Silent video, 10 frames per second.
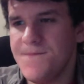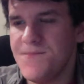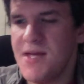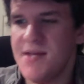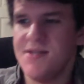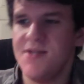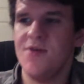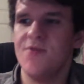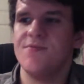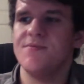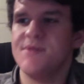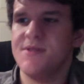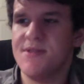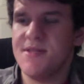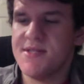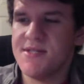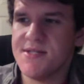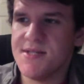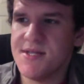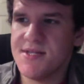and you know this
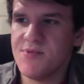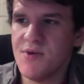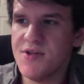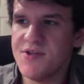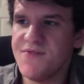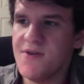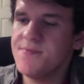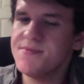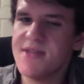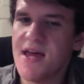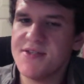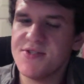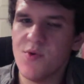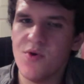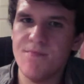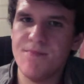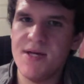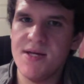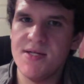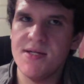is this is one of those films that's sort of
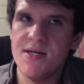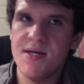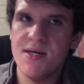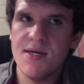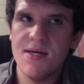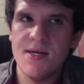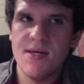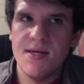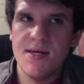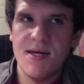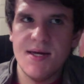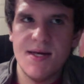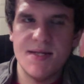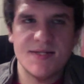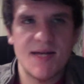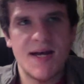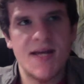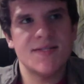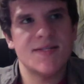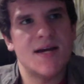being it's I
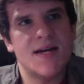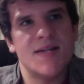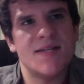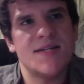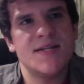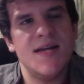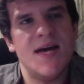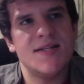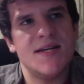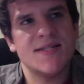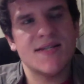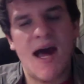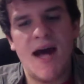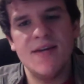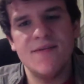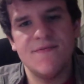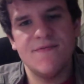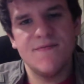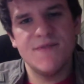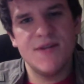guess I guess I see it as it's kind
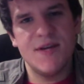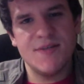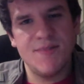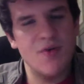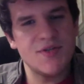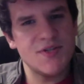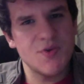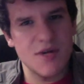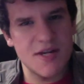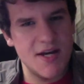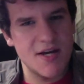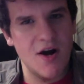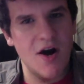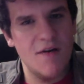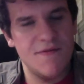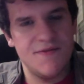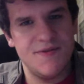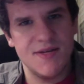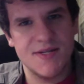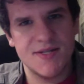of it's supposed to sort of kick off
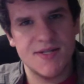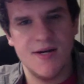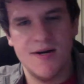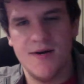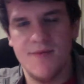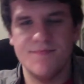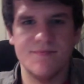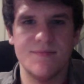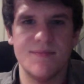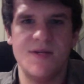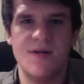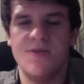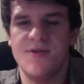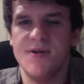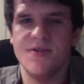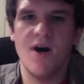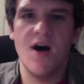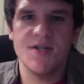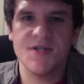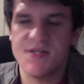this uh, you know the the
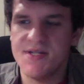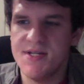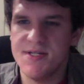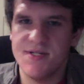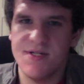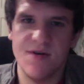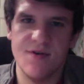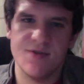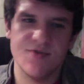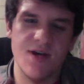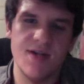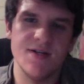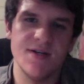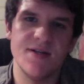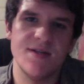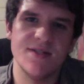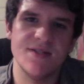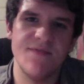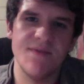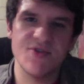Oscar season. You know, it's trying to this is
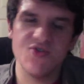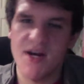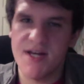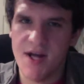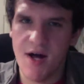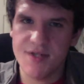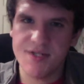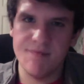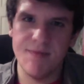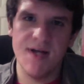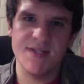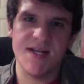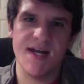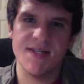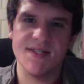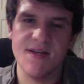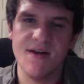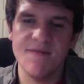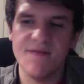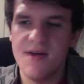a film that's trying to get Oscar buzz, that kind of
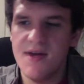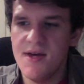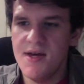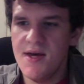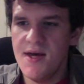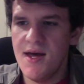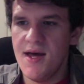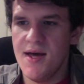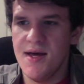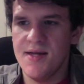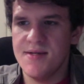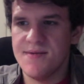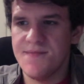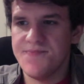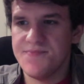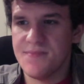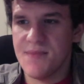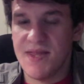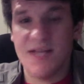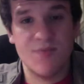stuff, and
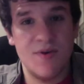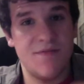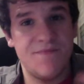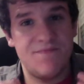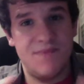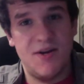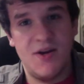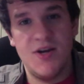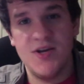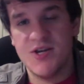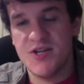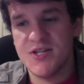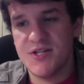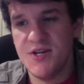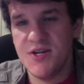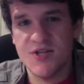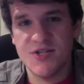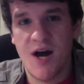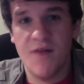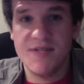and that's where the you know you can just you can
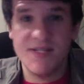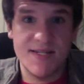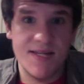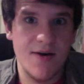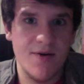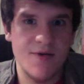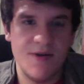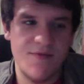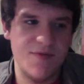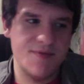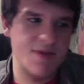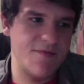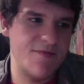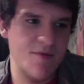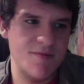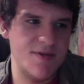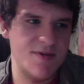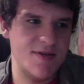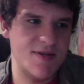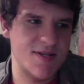just obviously tell you know if you've seen the film you,
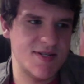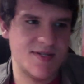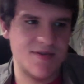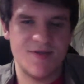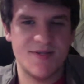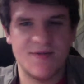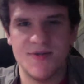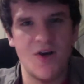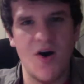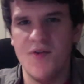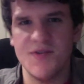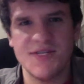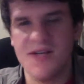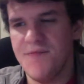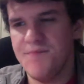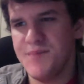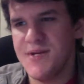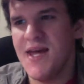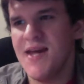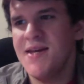you could just there's there's all this stuff
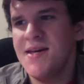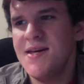but yet